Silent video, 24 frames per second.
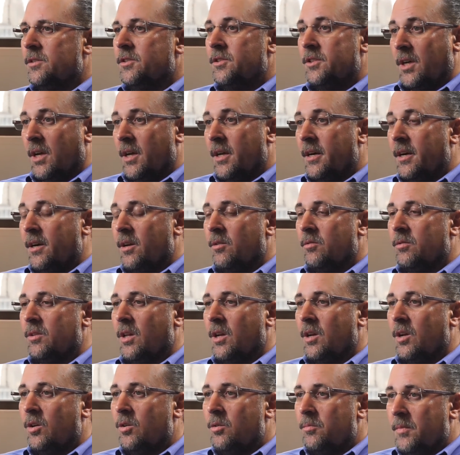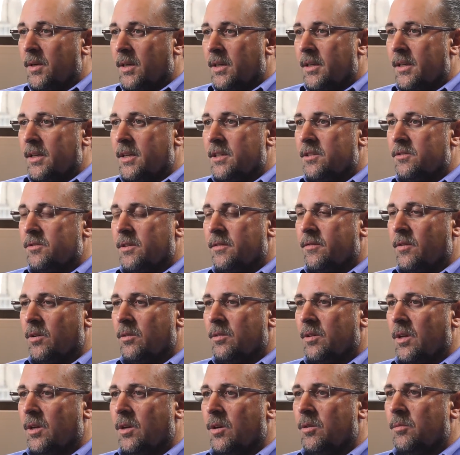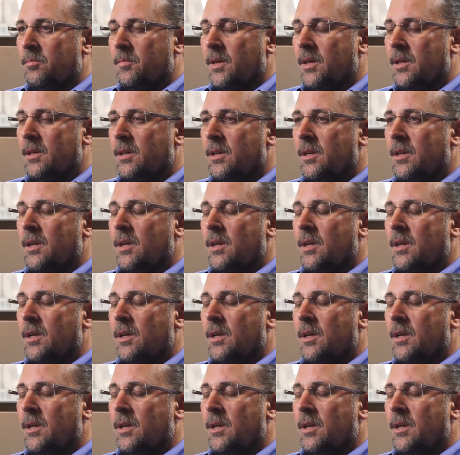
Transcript: done in Oklahoma, in the history of Oklahoma.